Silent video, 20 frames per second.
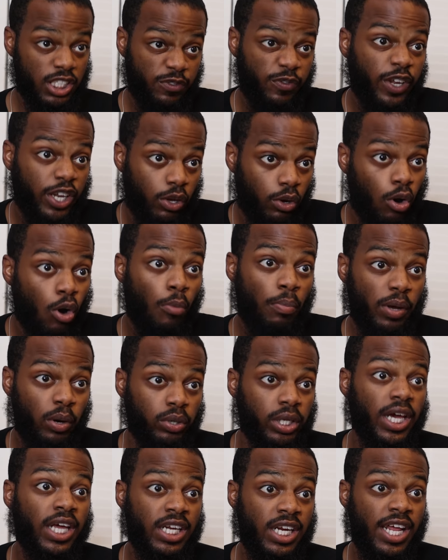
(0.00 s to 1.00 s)
this video gonna be
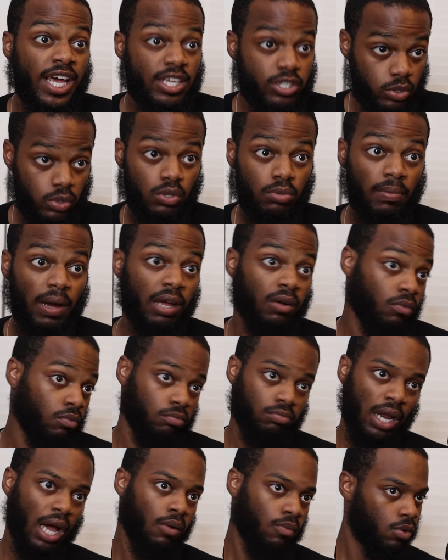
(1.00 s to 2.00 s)
on the internet, so you might
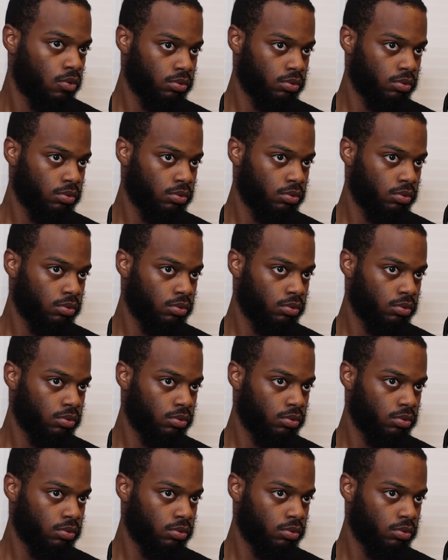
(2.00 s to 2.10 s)
not